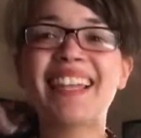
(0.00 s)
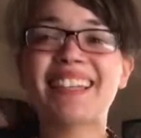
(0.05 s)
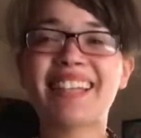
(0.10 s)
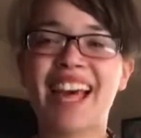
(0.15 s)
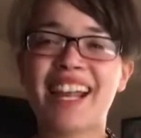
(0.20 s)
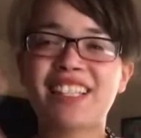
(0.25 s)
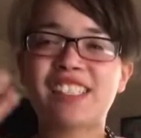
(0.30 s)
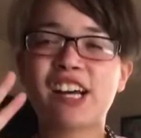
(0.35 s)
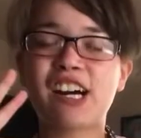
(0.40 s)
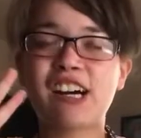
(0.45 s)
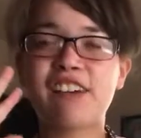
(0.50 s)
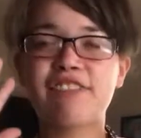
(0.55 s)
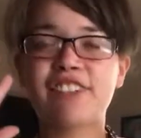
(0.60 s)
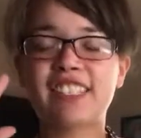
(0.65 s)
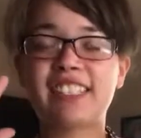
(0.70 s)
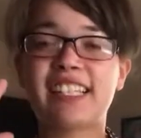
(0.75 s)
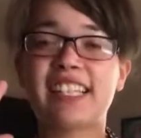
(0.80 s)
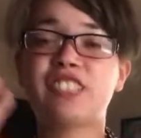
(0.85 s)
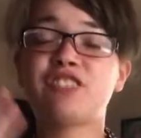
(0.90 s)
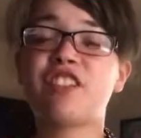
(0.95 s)
that is all for
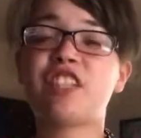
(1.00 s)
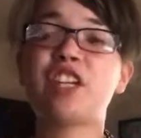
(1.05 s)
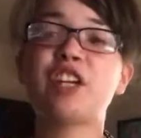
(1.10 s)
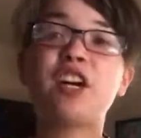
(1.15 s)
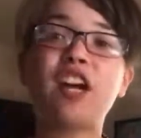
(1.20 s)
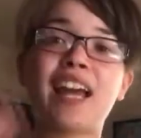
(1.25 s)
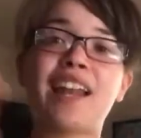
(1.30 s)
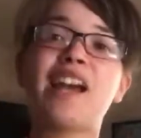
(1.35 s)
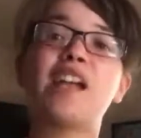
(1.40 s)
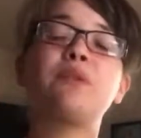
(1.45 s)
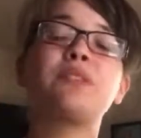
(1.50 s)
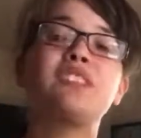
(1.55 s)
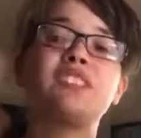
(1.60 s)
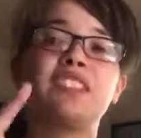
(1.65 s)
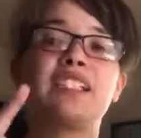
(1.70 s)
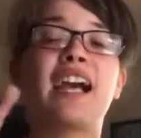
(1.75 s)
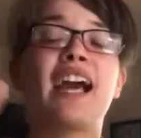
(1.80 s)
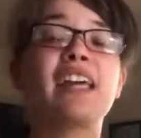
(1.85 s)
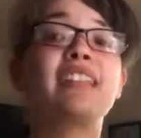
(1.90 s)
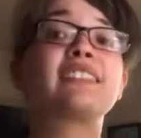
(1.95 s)
today's video, and I will see
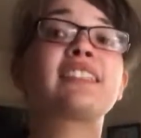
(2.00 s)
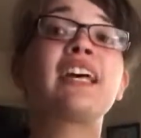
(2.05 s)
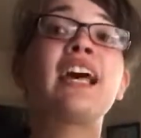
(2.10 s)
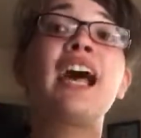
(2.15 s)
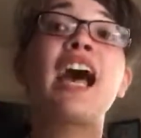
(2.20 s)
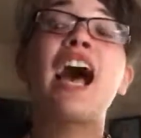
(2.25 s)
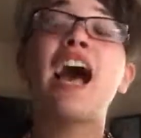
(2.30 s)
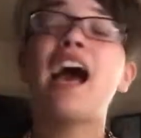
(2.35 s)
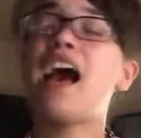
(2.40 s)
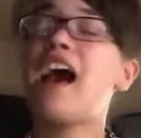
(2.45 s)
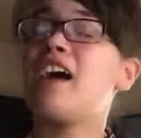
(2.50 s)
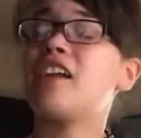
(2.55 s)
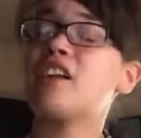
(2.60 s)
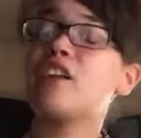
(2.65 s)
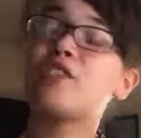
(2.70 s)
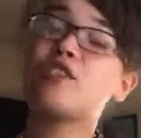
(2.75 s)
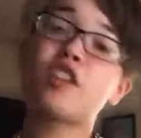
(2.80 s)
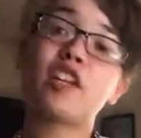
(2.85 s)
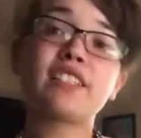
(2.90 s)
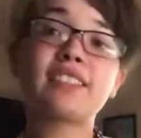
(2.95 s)
you guys
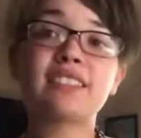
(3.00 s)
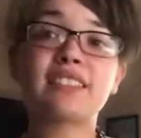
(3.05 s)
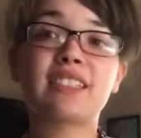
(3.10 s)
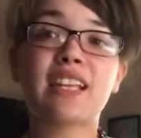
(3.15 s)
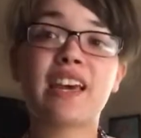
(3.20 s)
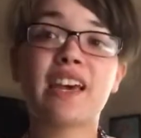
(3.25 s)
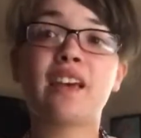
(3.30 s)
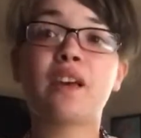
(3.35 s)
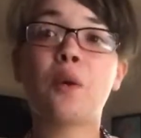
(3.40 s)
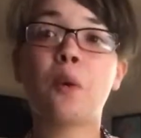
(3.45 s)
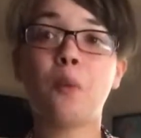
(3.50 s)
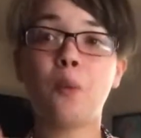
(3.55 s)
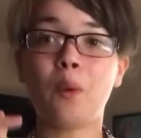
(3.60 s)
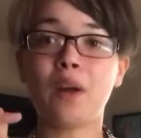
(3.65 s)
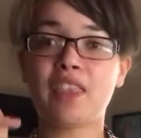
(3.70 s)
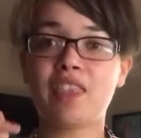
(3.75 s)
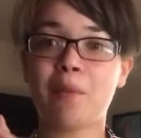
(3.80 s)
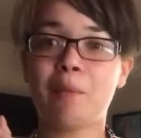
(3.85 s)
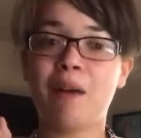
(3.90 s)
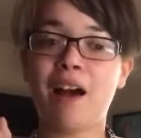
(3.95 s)
on Thursday
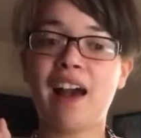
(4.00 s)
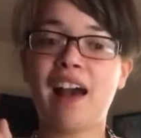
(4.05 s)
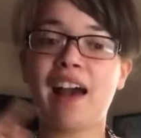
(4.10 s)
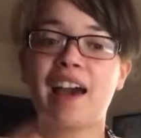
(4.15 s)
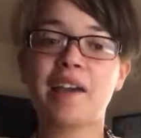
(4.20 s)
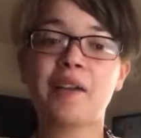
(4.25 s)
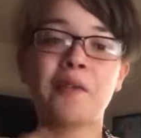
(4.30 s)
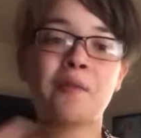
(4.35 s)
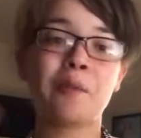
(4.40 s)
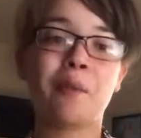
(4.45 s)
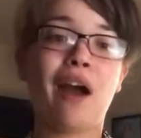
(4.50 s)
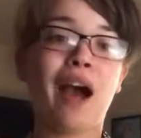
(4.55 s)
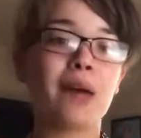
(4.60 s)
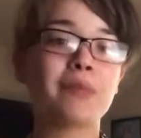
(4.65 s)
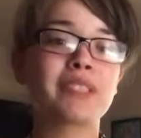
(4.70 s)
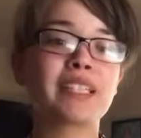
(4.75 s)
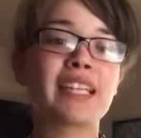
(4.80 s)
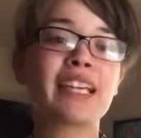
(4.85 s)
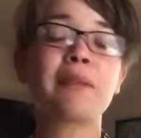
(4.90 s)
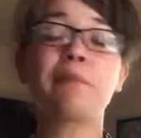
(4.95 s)
with my
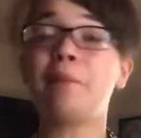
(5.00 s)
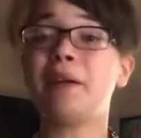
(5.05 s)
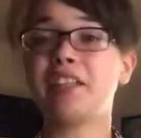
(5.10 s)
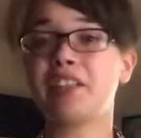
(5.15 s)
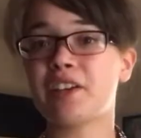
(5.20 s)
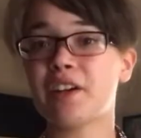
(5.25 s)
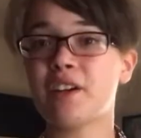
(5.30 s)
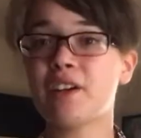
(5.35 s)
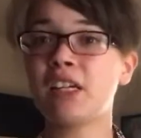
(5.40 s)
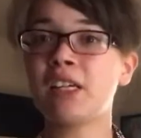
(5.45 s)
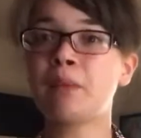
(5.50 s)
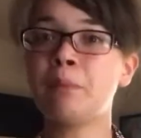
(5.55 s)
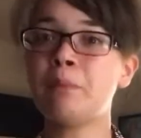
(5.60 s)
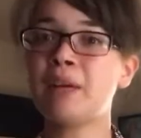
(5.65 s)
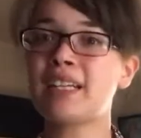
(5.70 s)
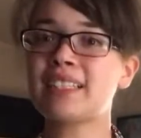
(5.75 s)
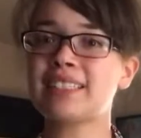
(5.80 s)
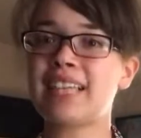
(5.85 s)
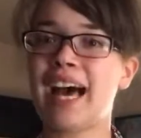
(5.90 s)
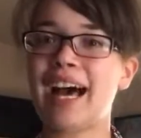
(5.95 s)
probably mid-year
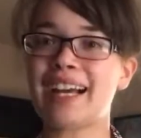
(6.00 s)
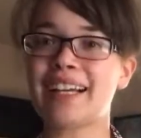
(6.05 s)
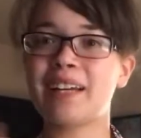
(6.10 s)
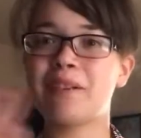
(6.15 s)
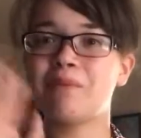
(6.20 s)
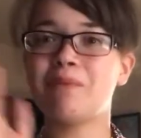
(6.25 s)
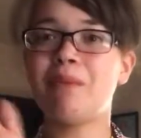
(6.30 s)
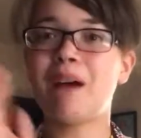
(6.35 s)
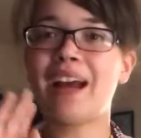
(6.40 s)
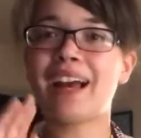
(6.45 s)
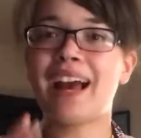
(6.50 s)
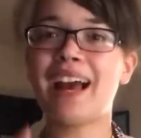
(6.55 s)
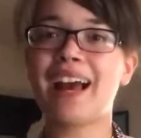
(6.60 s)
book tag. Bye,